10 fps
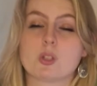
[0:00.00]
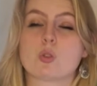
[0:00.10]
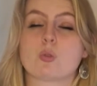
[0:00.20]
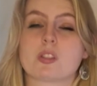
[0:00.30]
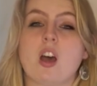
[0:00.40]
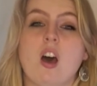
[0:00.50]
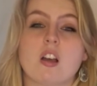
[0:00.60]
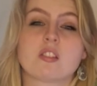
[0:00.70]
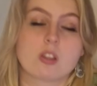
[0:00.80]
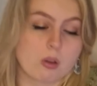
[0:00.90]
stores are
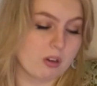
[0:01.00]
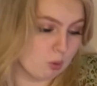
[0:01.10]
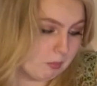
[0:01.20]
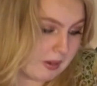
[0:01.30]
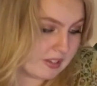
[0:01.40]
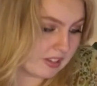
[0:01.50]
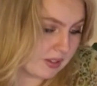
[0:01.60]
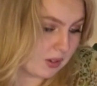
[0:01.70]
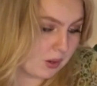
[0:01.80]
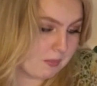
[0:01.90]
so enormous, they're
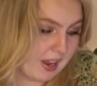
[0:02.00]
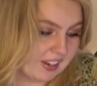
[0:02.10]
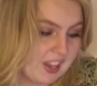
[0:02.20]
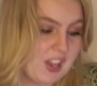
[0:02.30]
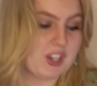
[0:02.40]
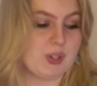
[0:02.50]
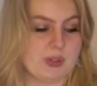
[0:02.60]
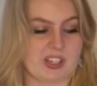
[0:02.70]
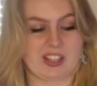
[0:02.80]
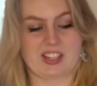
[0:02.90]
so big,
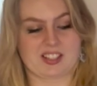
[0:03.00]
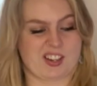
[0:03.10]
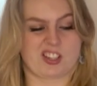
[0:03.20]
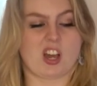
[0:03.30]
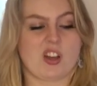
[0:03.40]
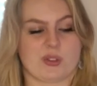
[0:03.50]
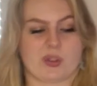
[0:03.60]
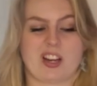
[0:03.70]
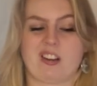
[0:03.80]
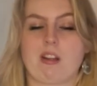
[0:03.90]
using things like tons or
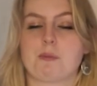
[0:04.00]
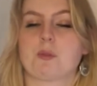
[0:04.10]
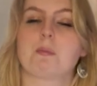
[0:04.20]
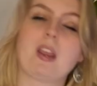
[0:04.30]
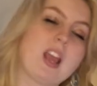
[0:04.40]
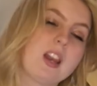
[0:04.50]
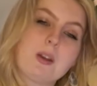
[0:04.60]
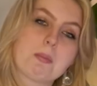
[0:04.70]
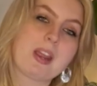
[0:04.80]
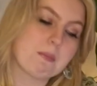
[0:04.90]
kilograms would be a
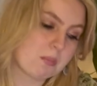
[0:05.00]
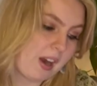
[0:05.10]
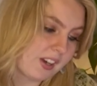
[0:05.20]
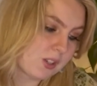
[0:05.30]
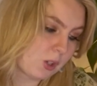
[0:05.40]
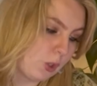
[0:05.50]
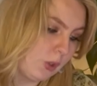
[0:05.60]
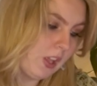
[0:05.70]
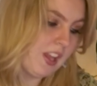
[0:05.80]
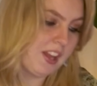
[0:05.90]
little bit impractical.